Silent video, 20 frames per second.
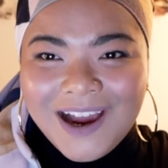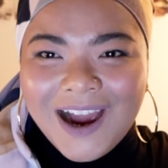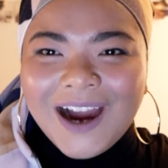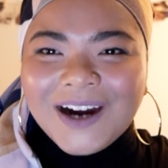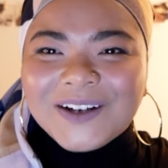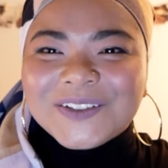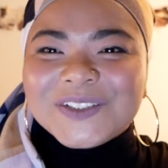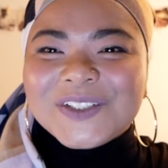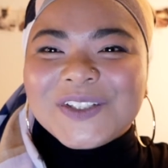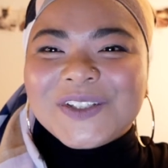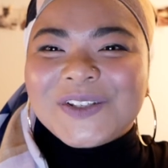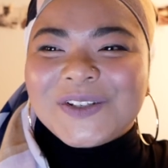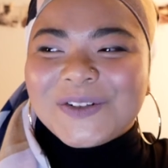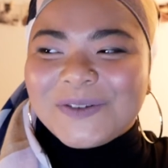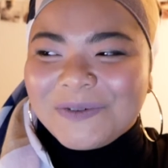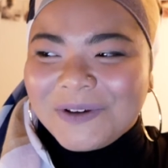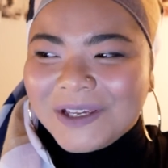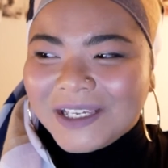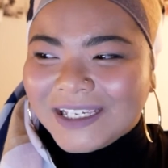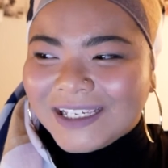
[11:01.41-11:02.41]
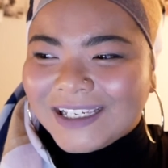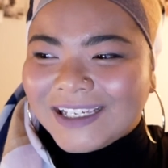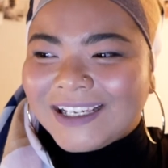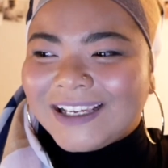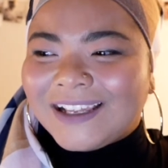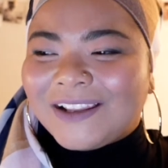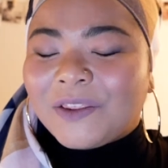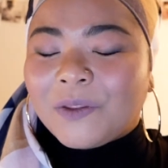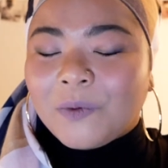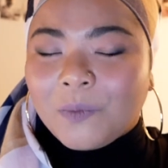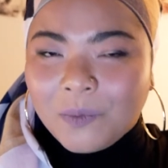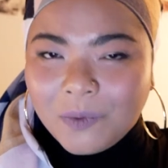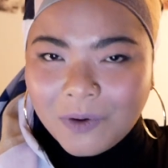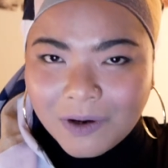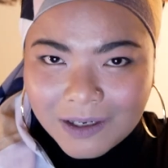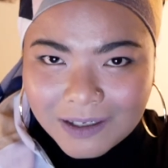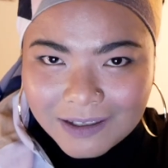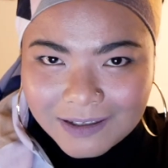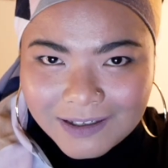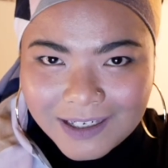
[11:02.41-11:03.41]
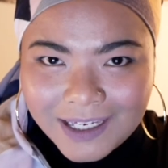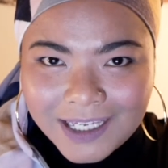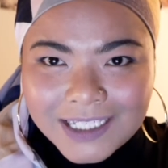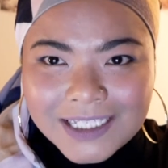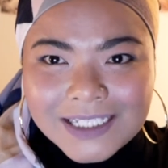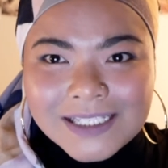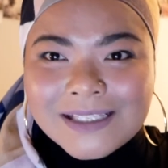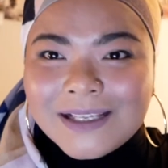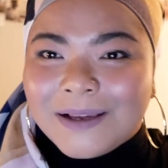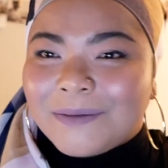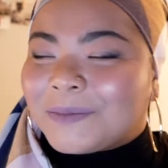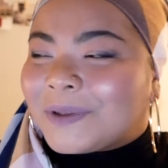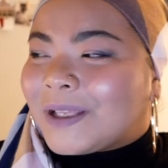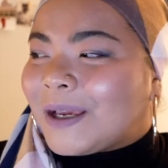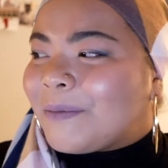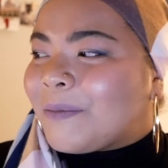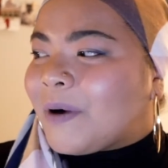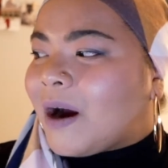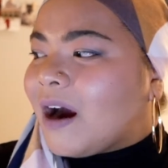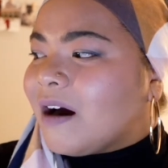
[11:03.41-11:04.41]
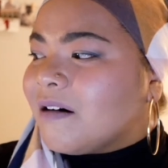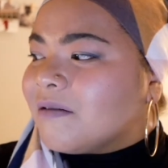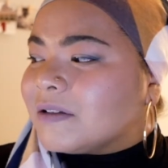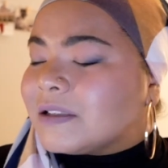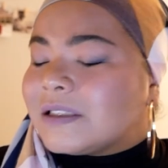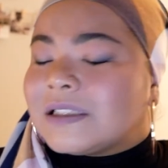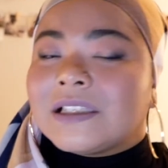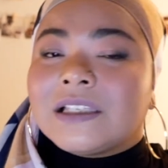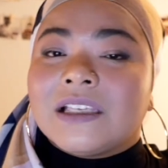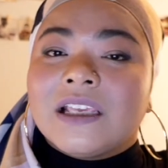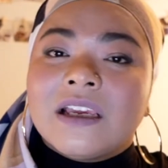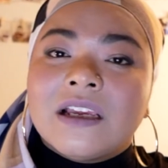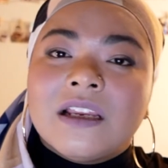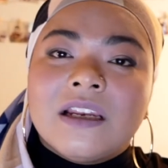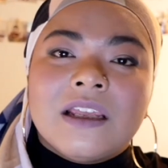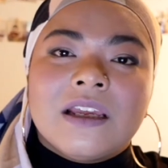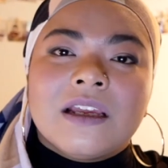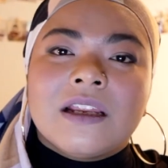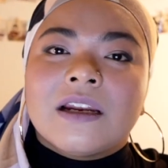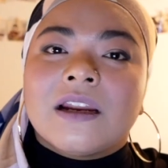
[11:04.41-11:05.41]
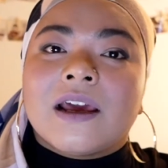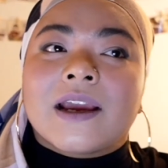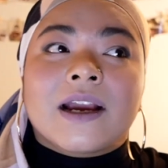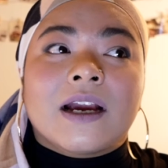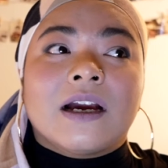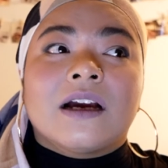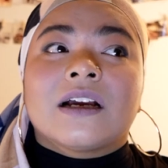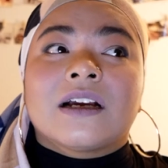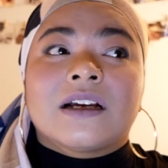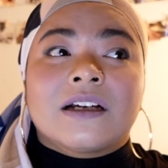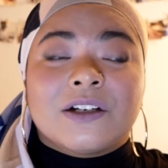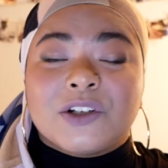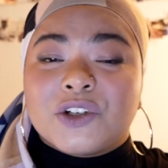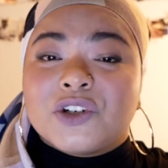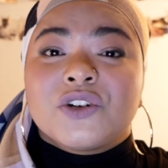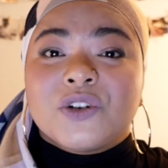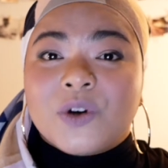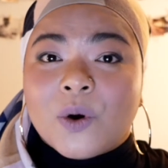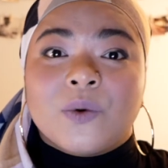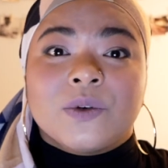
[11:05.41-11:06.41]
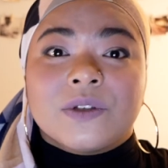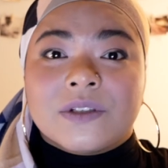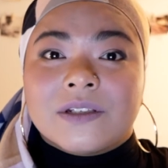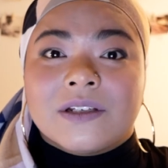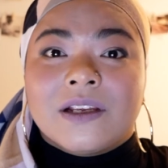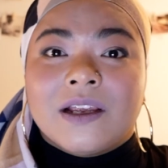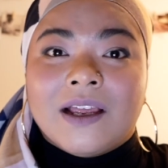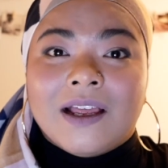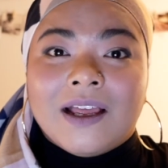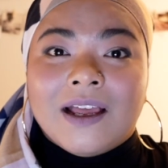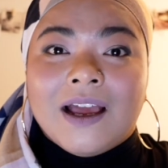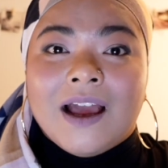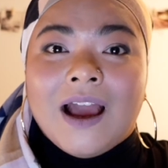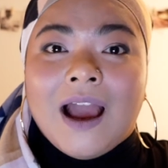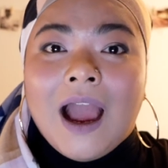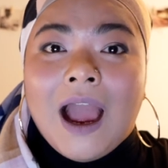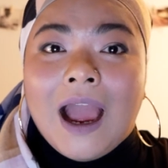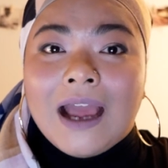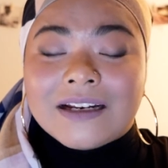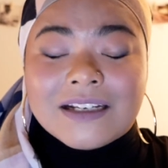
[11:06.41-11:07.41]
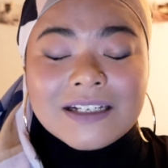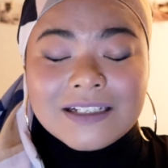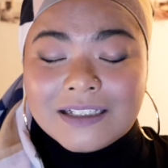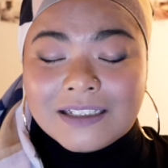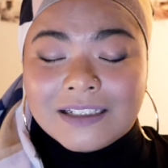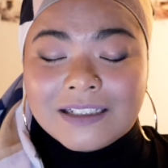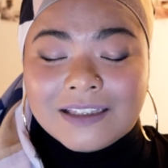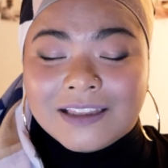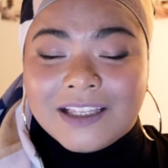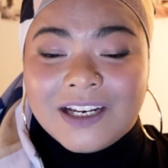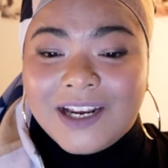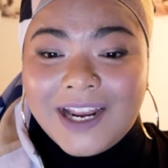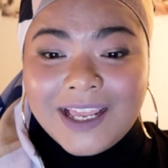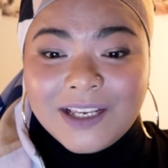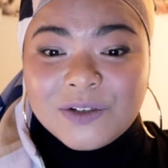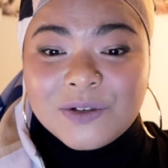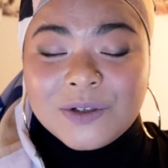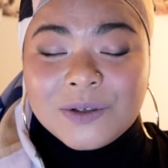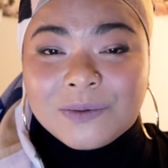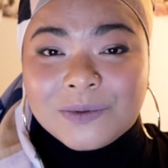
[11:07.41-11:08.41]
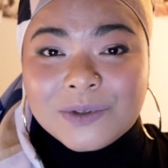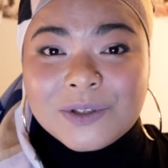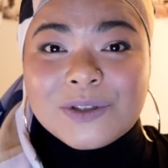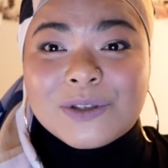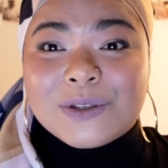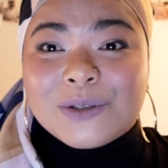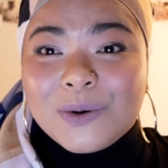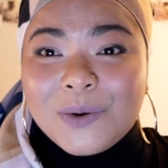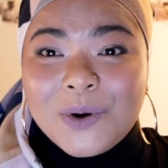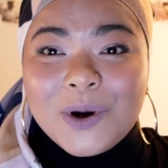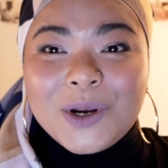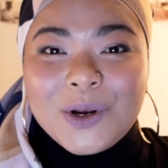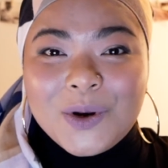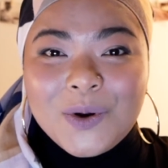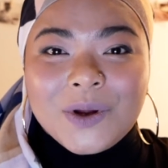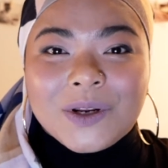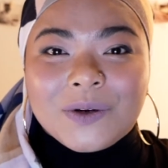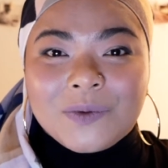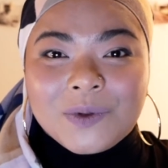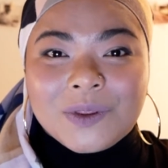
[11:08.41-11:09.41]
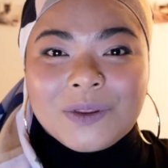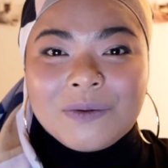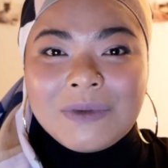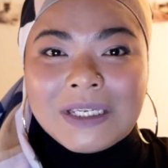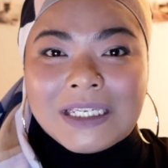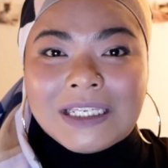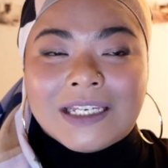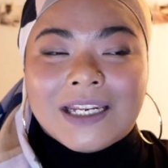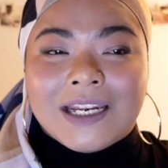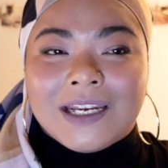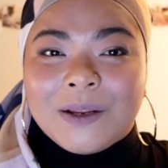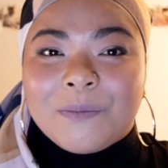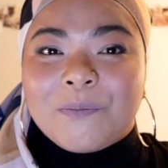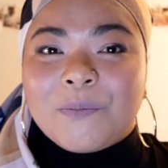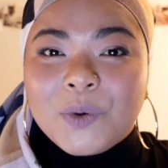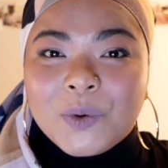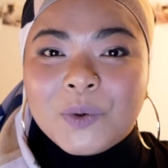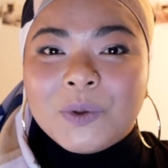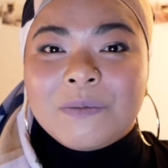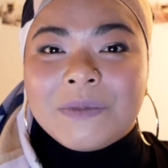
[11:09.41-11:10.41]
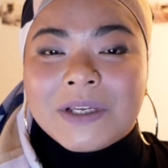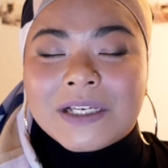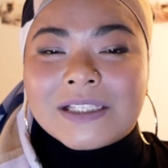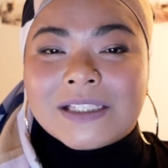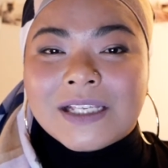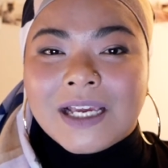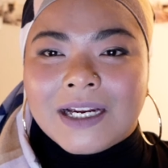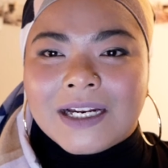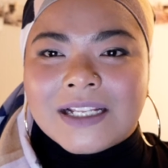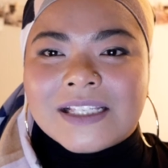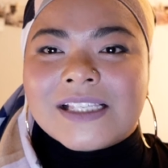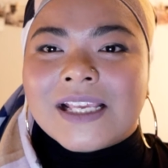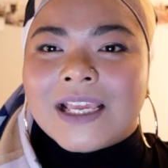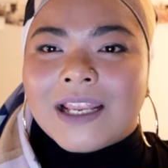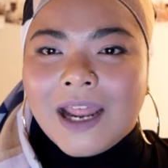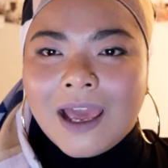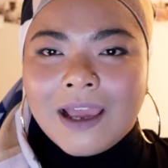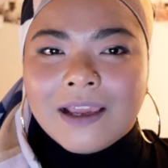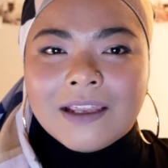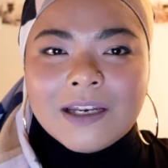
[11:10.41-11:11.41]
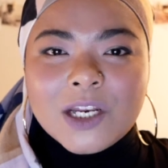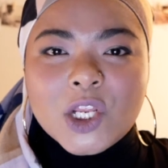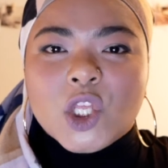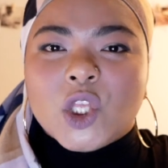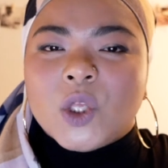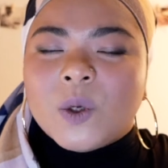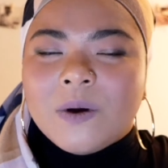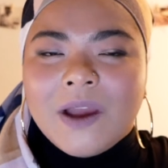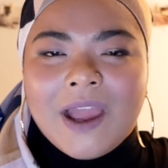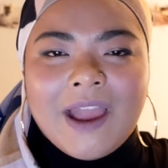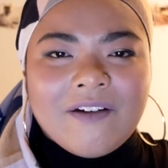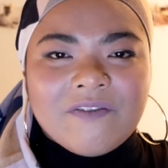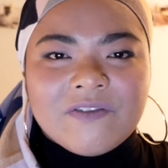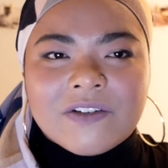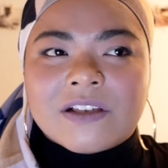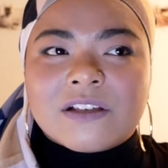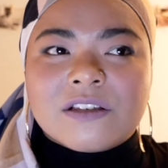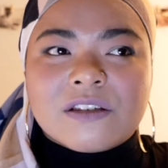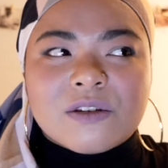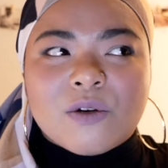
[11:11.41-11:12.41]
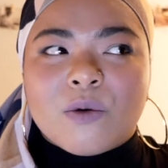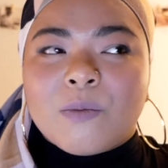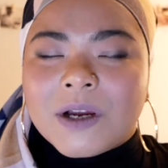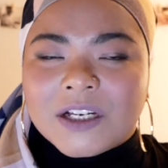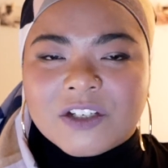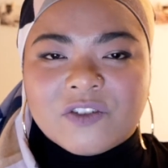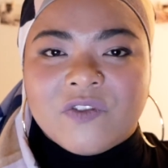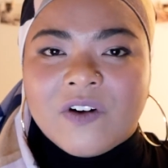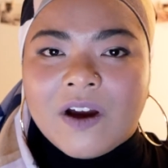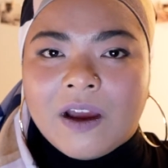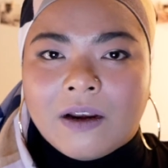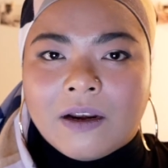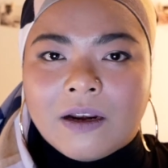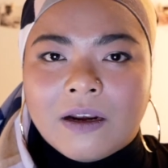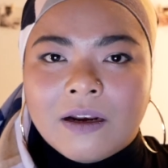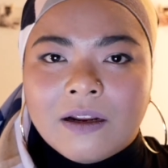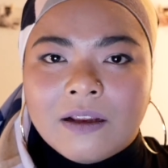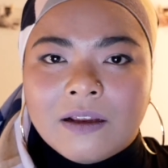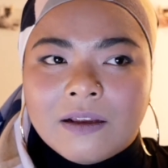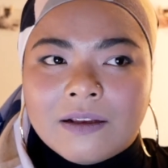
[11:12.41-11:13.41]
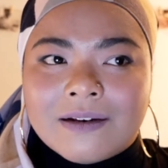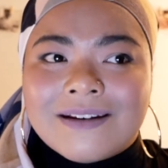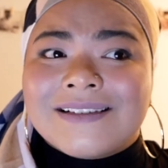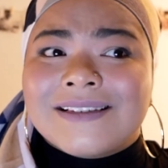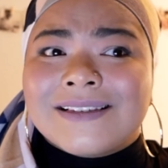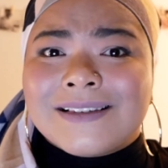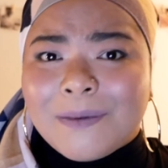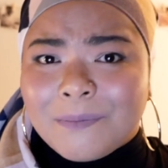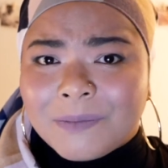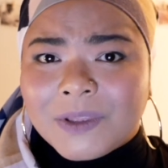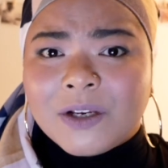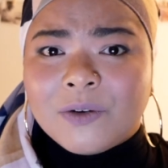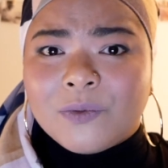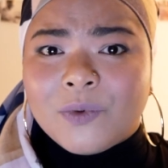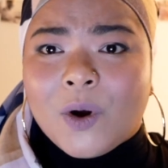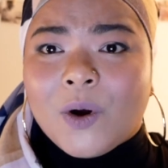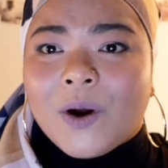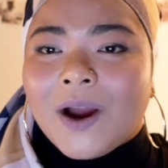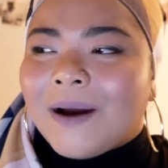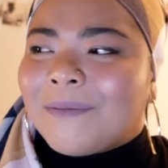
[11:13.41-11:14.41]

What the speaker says: I was doing the work. At the same time, I was giggling like a goat. The lecturer was so annoyed with me that they pulled me aside and said, "Ayn, you're having so much fun. There's something wrong."